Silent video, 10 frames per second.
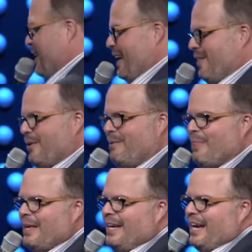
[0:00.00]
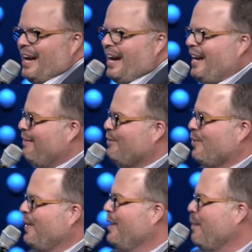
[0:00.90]
together. I have the
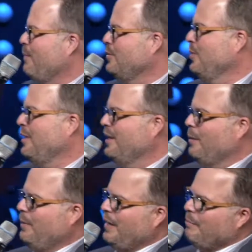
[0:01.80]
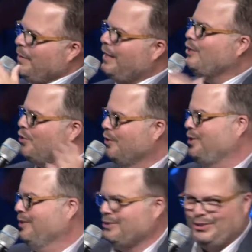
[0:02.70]
great opportunity to be in many
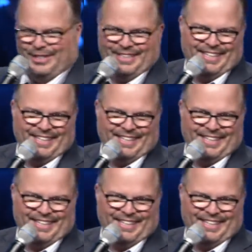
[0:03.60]
churches.